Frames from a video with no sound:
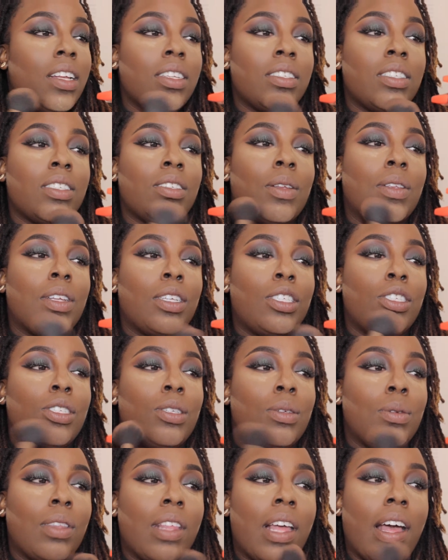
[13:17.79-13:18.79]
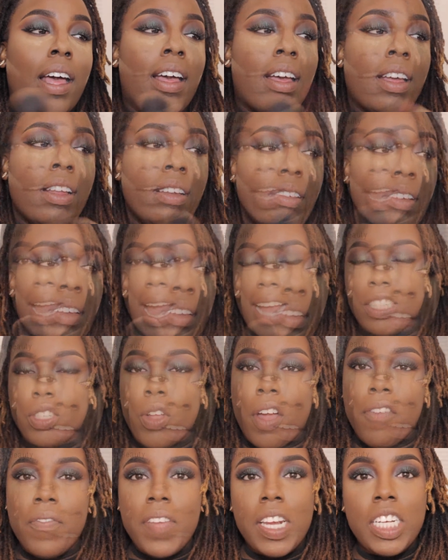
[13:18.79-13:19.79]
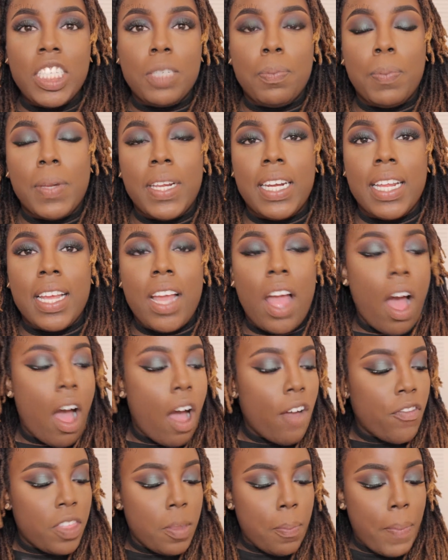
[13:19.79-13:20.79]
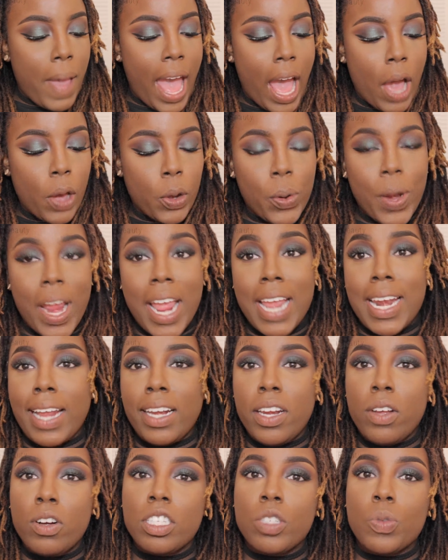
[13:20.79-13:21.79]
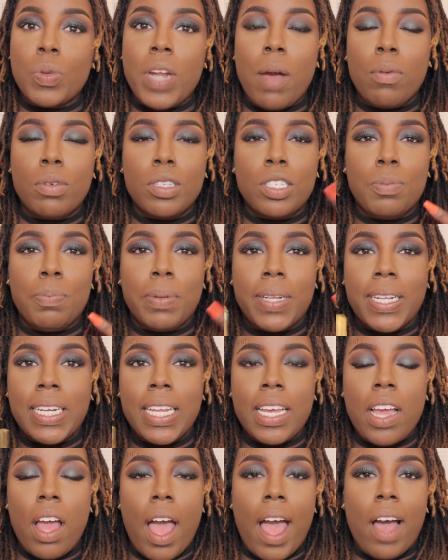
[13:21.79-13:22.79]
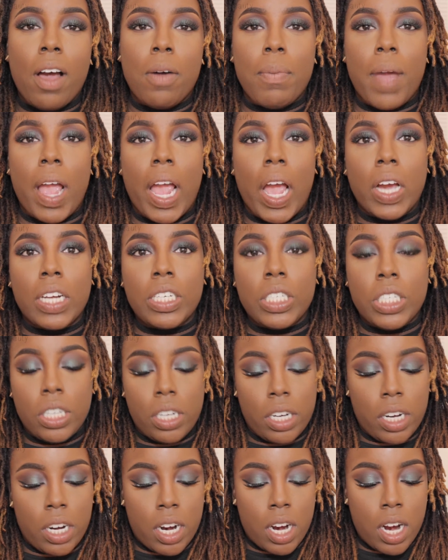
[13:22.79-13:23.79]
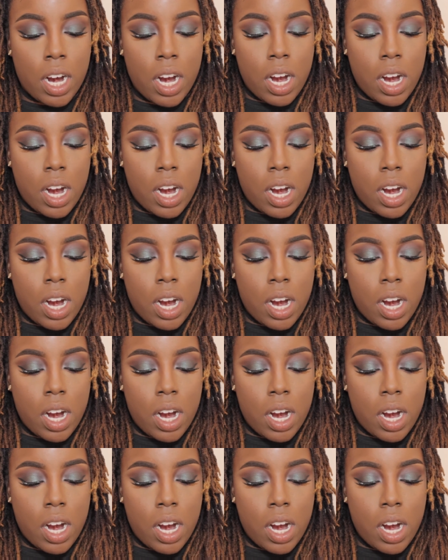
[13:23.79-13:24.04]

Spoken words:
So let's do that. Okay guys, so I finished blending off the powder, and I noticed when I was blending out my under